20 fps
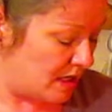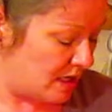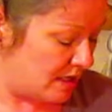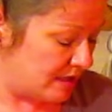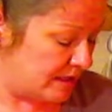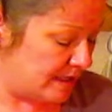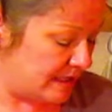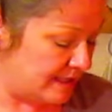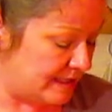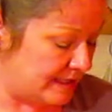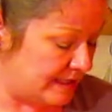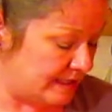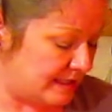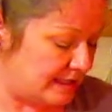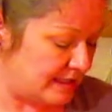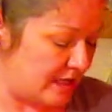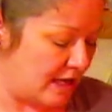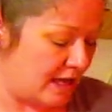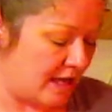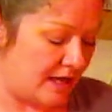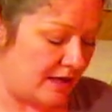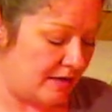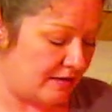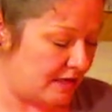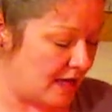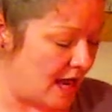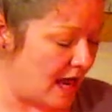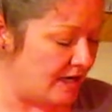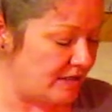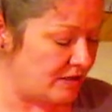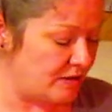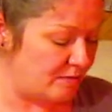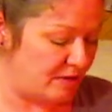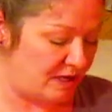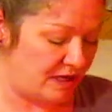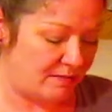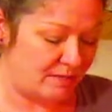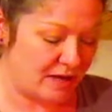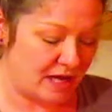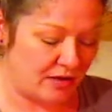this has got to
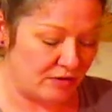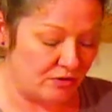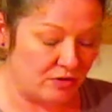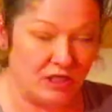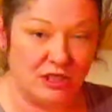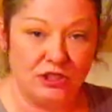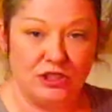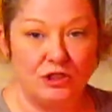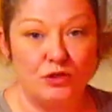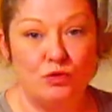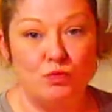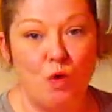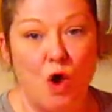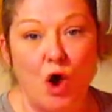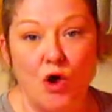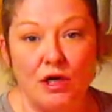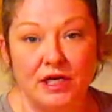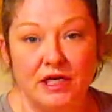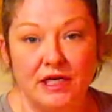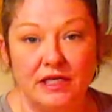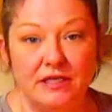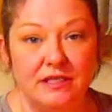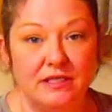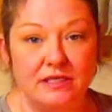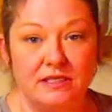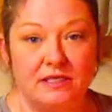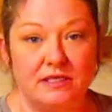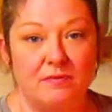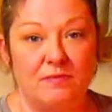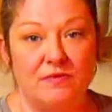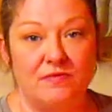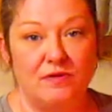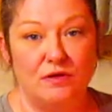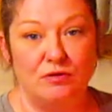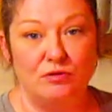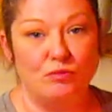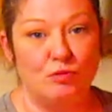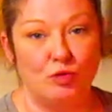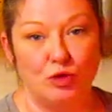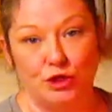be better than just walking into some of
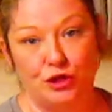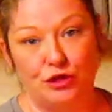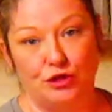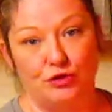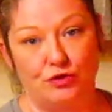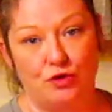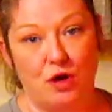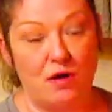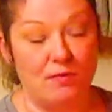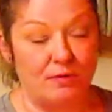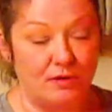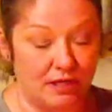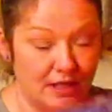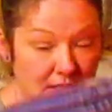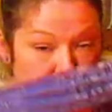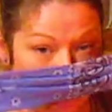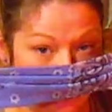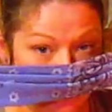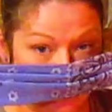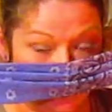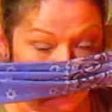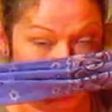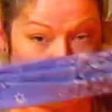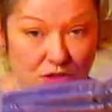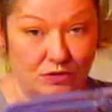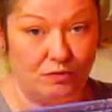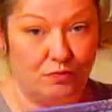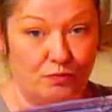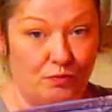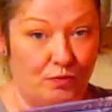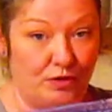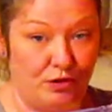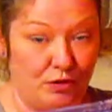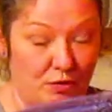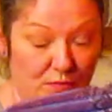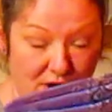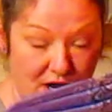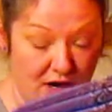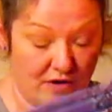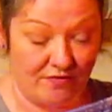those moisture droplets just with your
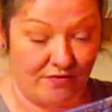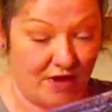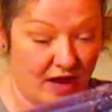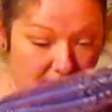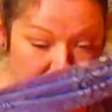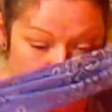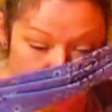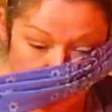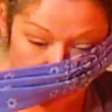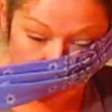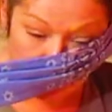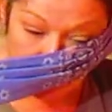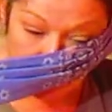bare face.